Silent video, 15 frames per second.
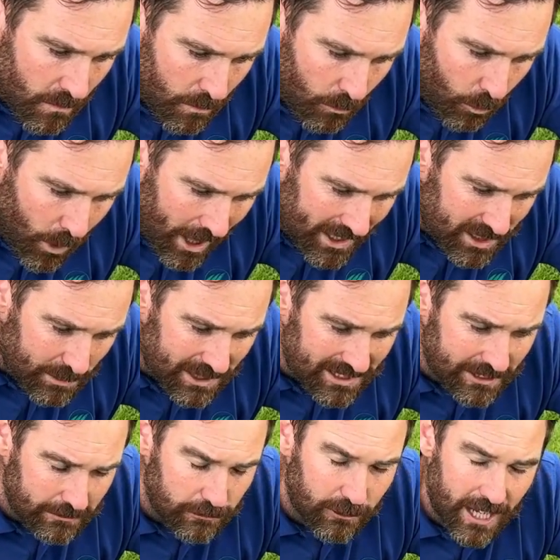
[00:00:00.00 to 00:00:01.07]
waxy
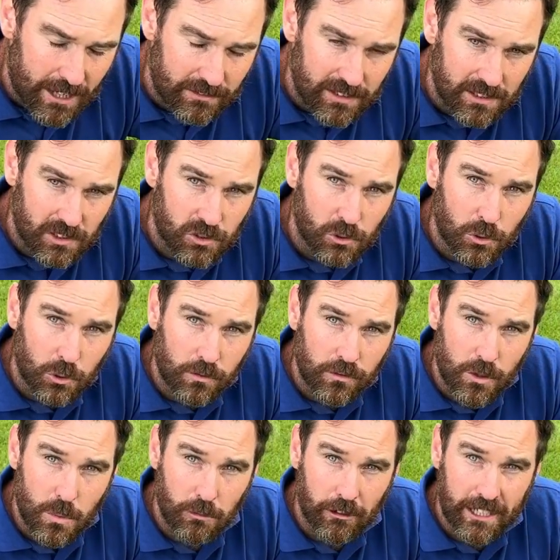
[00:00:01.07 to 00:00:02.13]
material left in the soil through
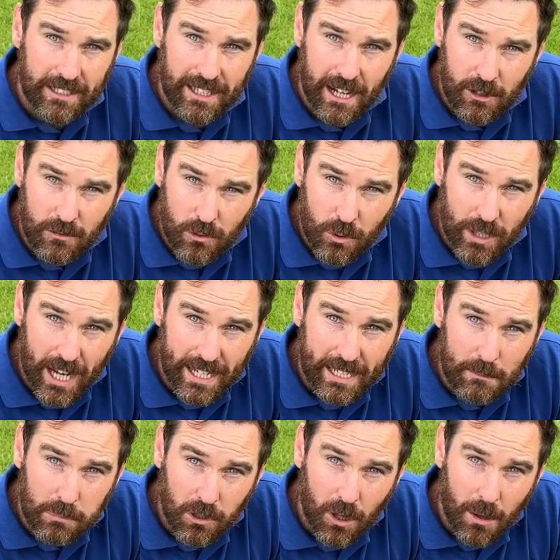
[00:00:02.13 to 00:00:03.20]
the breakdown of
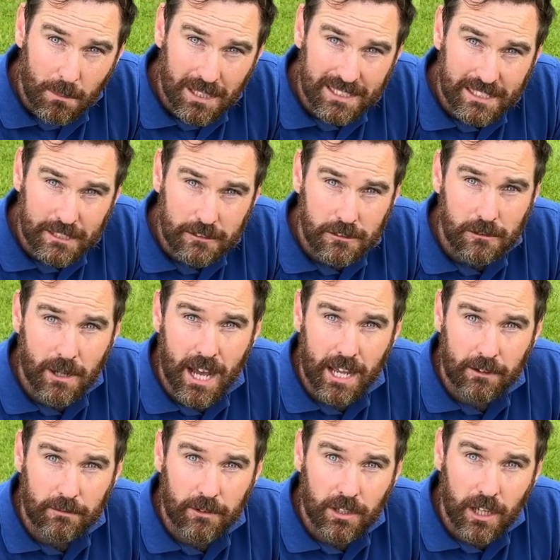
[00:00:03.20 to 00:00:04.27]
organic plant material
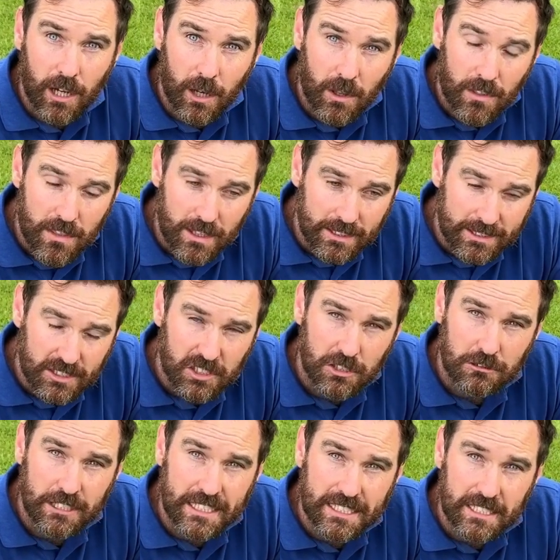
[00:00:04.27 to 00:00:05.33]
and uh, that is
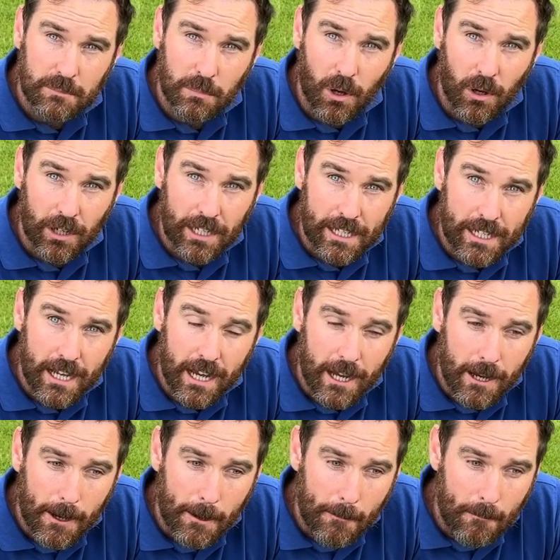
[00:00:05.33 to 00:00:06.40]
secreted by
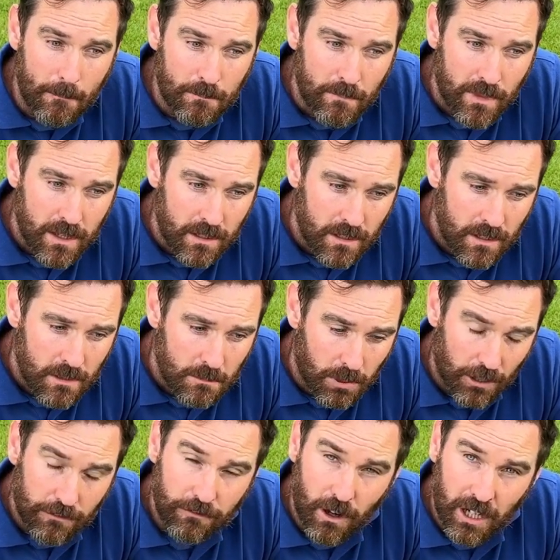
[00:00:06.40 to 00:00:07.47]
um, by
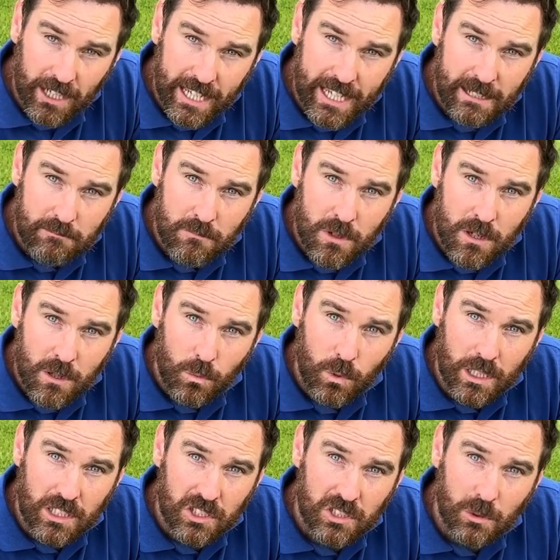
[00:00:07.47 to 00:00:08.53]
fungi,
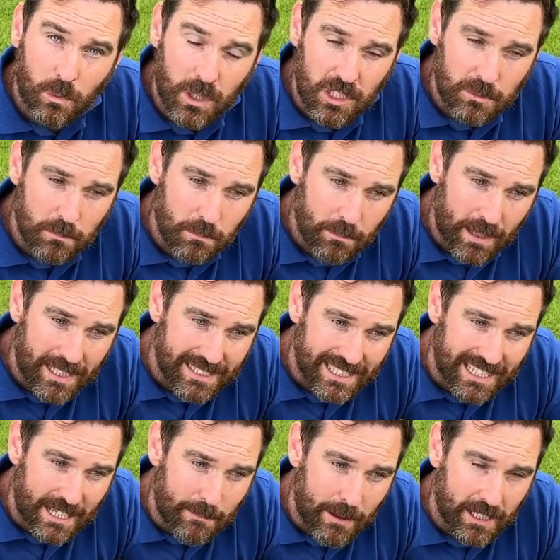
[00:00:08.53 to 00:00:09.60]
which which
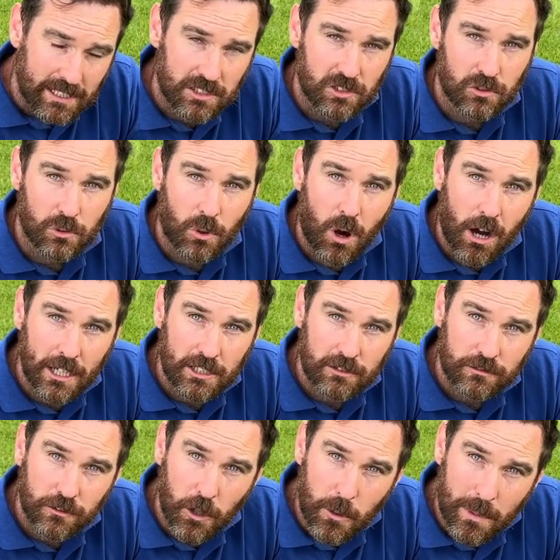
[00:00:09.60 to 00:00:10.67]
basically makes the soil
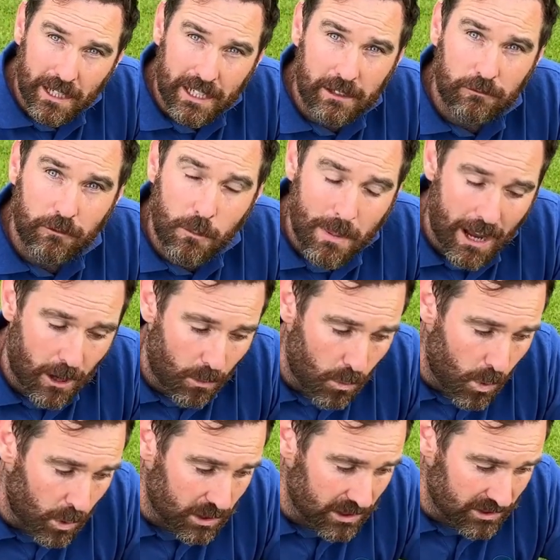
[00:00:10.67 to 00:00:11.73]
hydrophobic and it will repel
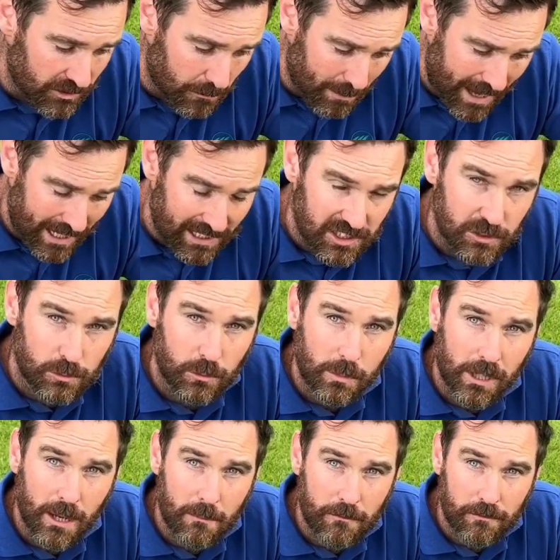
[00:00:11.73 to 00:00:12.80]
water. So patches will
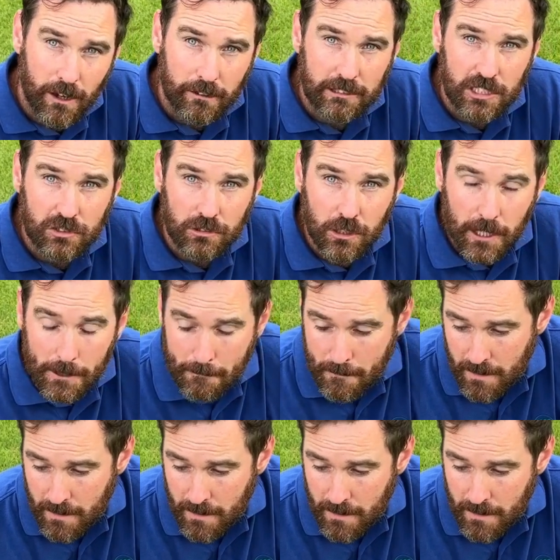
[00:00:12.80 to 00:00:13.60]
become very dry.